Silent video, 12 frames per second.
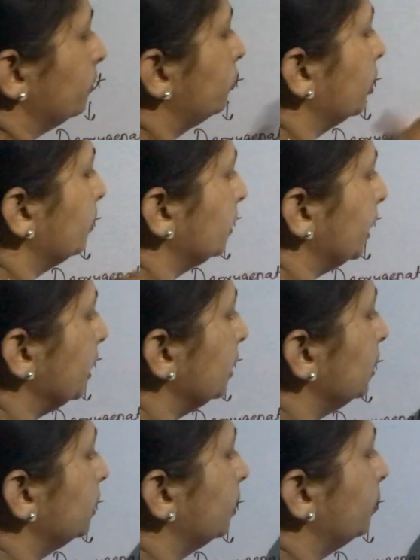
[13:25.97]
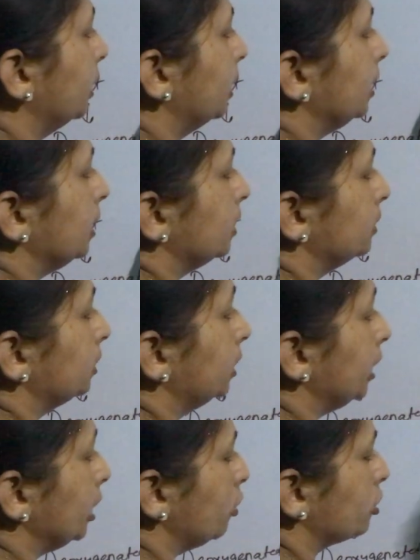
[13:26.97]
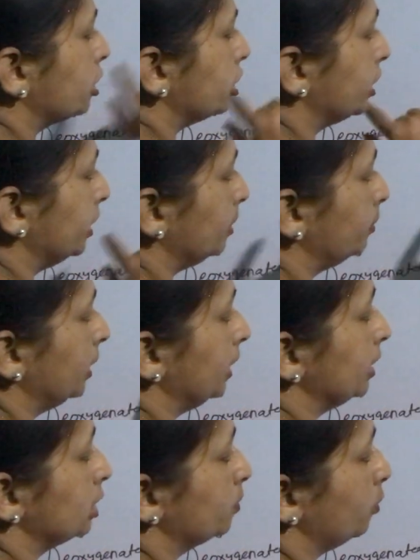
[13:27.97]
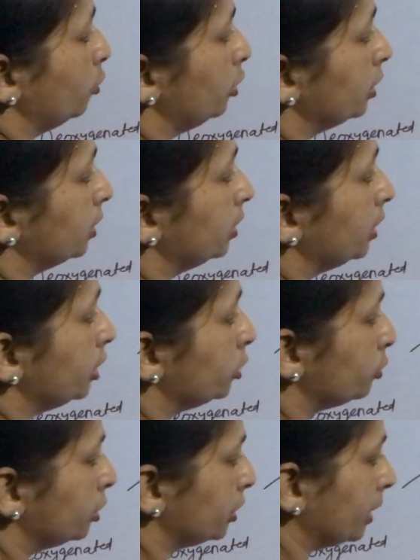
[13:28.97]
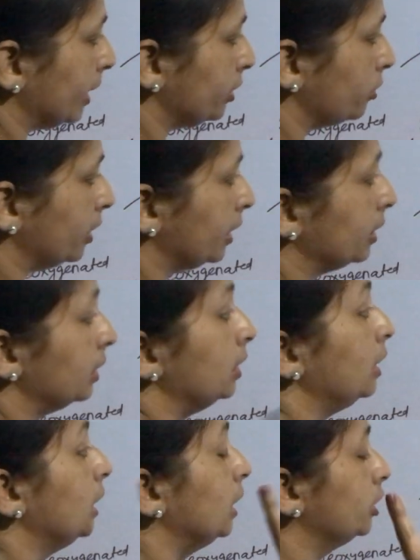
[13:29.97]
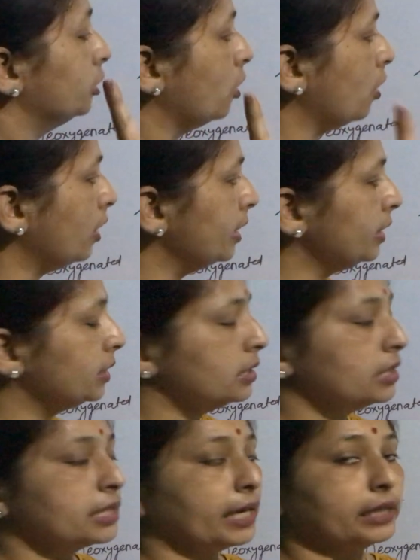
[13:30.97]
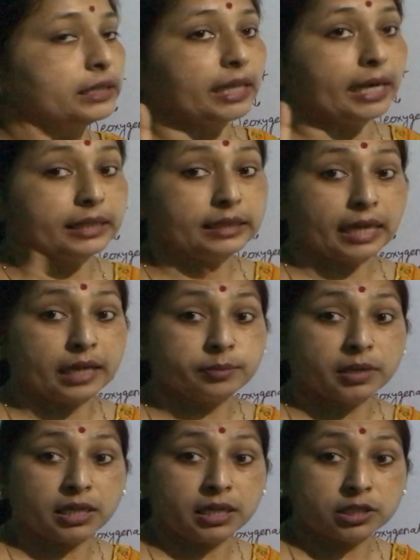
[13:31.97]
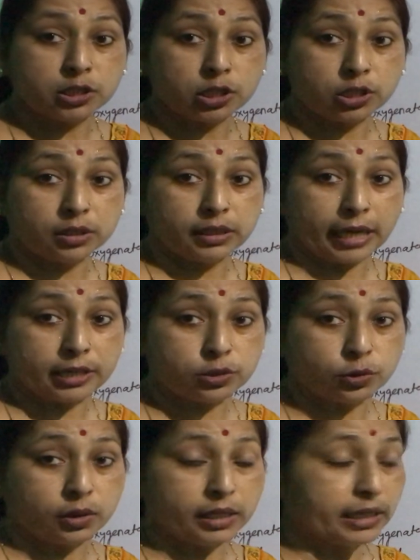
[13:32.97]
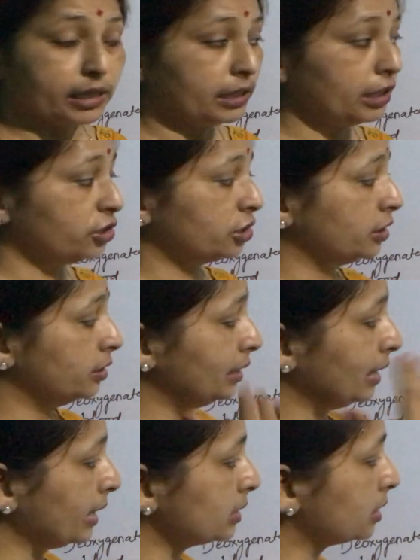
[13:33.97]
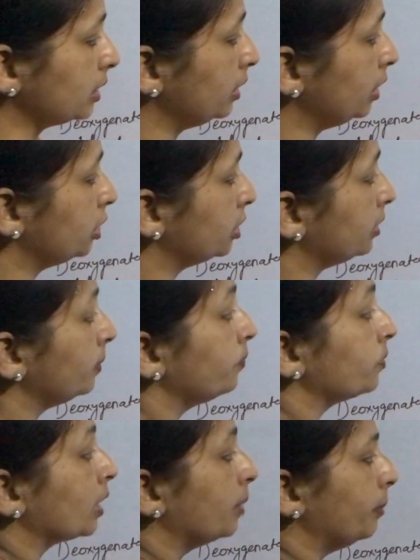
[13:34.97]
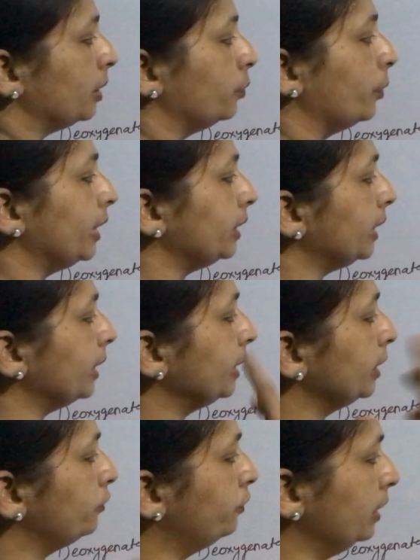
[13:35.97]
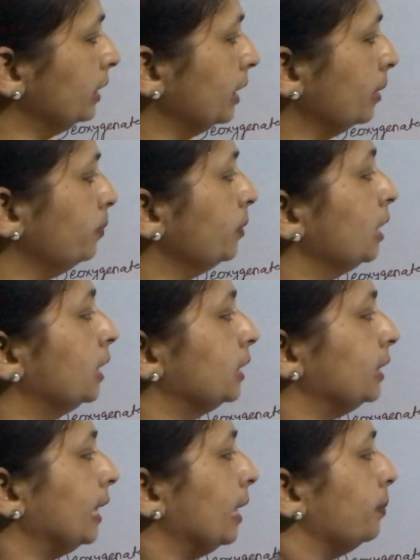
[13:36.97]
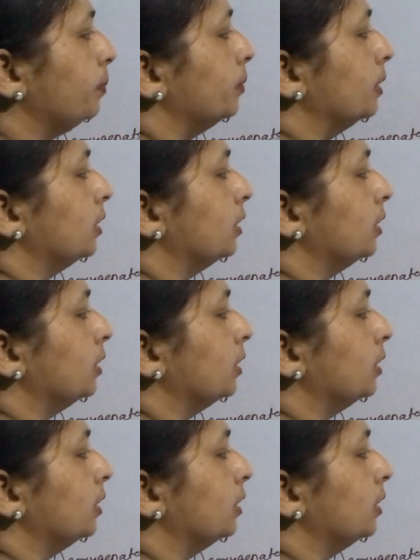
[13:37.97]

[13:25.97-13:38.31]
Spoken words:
from there the blood, the deoxygenated blood is poured into the right auricle. The auricles at that time are in diastolic condition, relaxed condition, but when they get filled up, they